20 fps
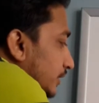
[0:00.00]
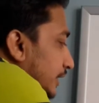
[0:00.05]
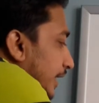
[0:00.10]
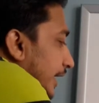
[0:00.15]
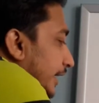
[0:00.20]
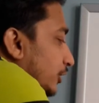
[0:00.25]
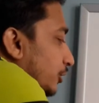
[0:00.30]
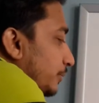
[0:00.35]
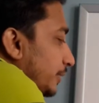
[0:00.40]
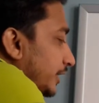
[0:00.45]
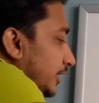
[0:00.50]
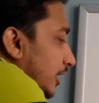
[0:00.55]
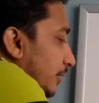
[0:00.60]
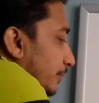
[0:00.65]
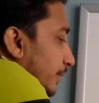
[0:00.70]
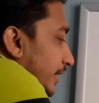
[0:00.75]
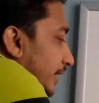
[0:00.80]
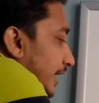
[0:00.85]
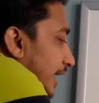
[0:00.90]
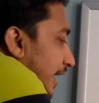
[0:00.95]
the atomic
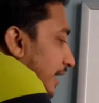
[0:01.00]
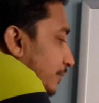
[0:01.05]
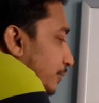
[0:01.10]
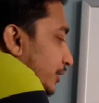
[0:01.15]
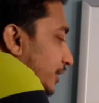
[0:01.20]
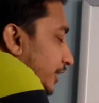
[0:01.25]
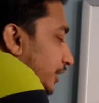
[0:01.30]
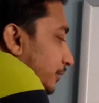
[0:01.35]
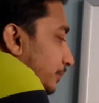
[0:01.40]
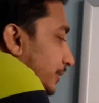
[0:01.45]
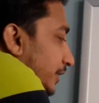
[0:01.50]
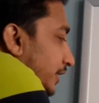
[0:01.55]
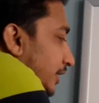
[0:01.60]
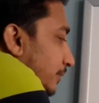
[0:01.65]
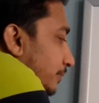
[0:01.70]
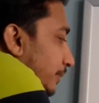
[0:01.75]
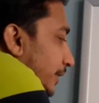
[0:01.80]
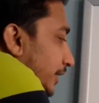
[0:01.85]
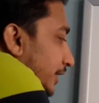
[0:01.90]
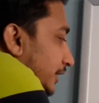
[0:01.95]
number. Carbon atomic
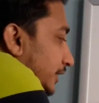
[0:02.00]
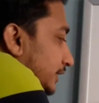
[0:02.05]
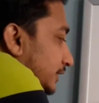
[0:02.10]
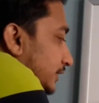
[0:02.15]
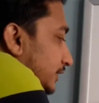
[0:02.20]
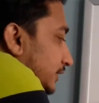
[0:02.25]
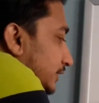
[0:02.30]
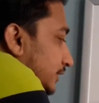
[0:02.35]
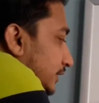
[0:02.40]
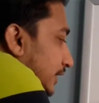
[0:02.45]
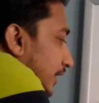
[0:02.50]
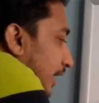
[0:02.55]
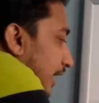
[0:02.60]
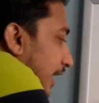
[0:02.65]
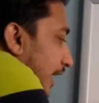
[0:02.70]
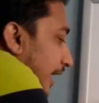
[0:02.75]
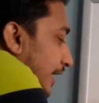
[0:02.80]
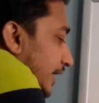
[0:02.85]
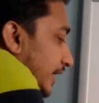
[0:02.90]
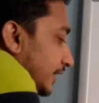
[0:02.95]
number is
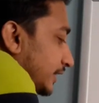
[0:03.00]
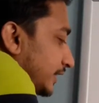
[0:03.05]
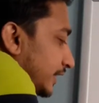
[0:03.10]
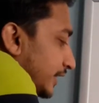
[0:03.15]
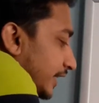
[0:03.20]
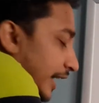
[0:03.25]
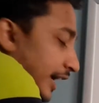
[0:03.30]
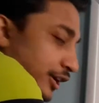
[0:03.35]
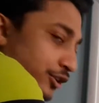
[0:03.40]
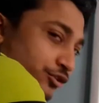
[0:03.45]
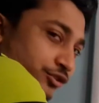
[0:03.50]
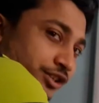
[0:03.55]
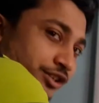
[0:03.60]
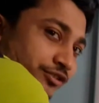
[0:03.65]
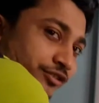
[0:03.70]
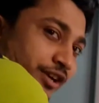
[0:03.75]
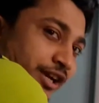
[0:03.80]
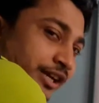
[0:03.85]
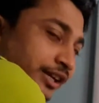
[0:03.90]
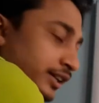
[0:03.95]
higher than
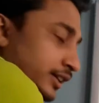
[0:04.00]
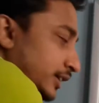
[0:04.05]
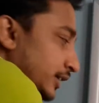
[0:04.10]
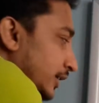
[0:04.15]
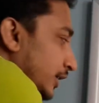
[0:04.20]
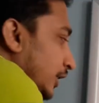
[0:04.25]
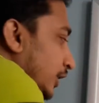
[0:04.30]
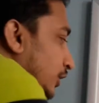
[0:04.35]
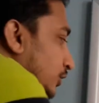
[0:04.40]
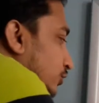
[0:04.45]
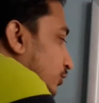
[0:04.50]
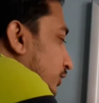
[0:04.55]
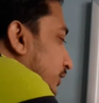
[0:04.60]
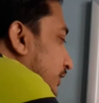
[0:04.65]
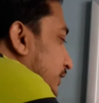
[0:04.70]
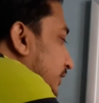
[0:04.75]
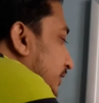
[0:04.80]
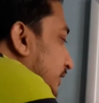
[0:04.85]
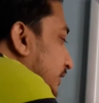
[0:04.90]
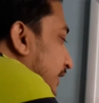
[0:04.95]
hydrogen, right? So
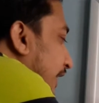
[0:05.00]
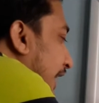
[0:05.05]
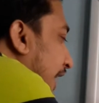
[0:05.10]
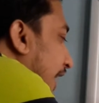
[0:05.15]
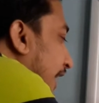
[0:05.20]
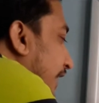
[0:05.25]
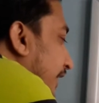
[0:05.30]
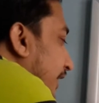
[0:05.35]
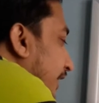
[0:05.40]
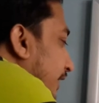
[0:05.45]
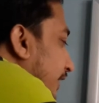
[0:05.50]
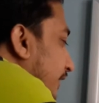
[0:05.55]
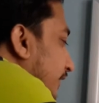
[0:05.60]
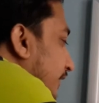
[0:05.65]
this is high.